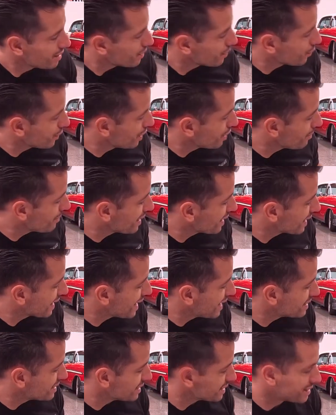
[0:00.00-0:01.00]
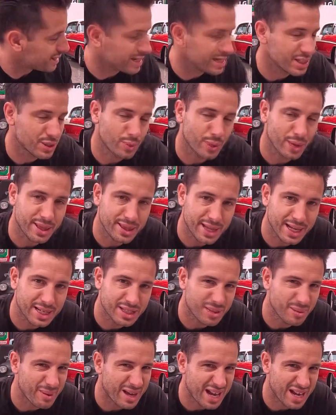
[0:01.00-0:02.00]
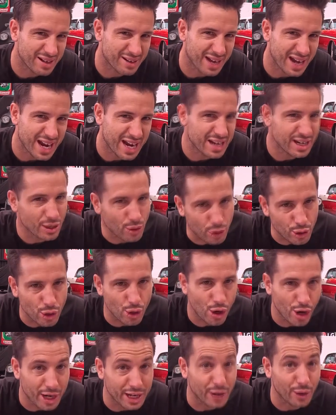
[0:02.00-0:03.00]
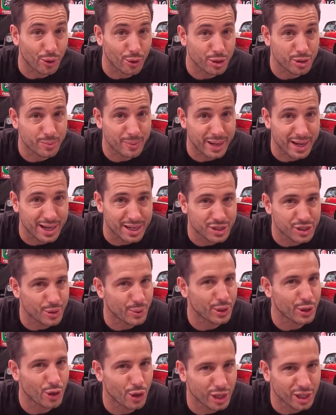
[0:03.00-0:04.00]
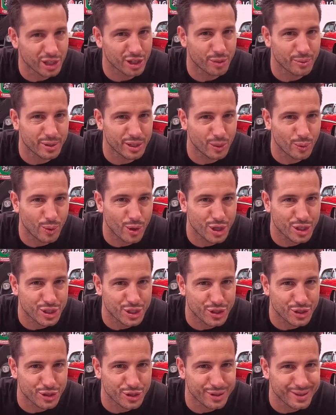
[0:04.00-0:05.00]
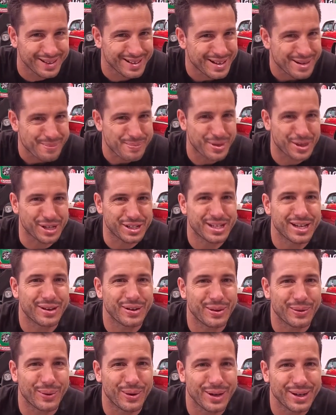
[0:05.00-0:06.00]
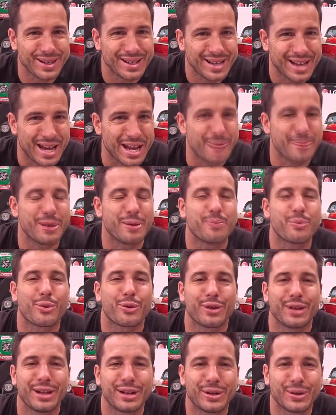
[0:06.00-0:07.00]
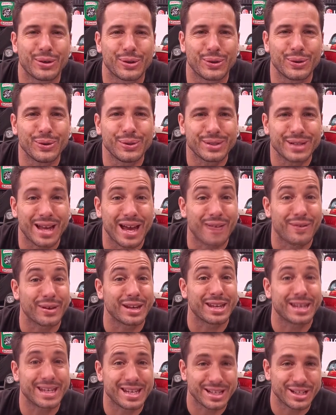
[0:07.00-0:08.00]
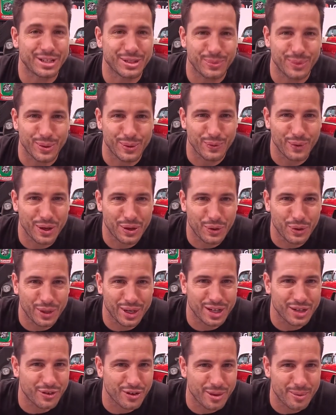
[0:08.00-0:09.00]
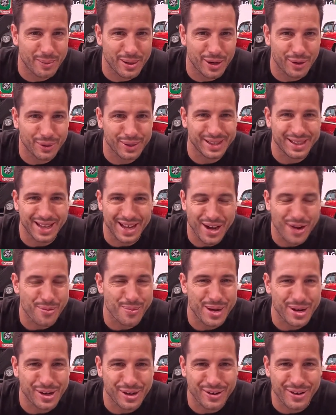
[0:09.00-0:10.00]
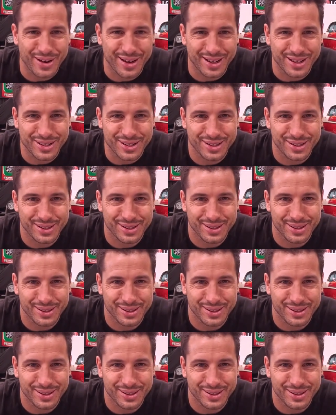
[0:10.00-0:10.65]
The Widowmaker as it sits, we think is about 80 or 90 horsepower. So we've got a little bit of work to do, but I tell you what, it'd be pretty cool to have a Guinness World Record under our belt in the Hellbent garage.